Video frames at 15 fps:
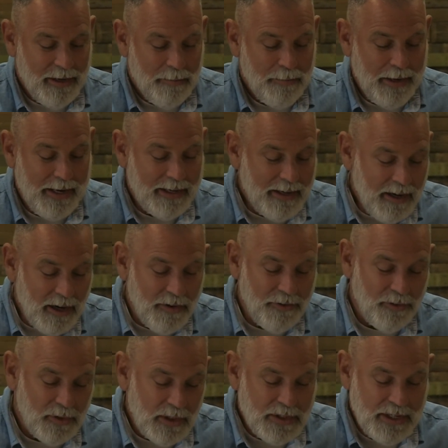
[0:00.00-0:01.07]
Pay
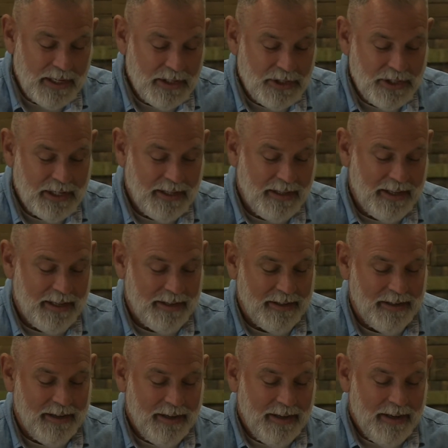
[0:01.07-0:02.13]
careful attention
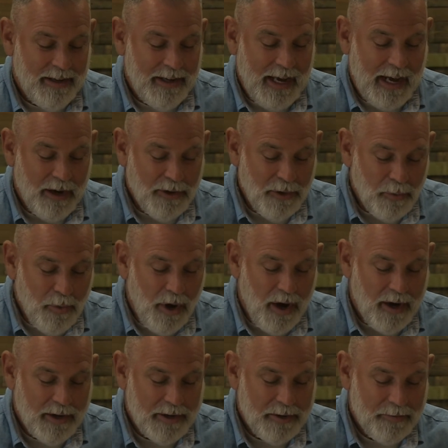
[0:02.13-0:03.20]
then how you
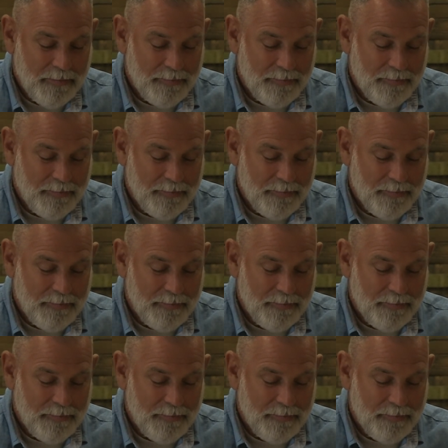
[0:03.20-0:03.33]
walk,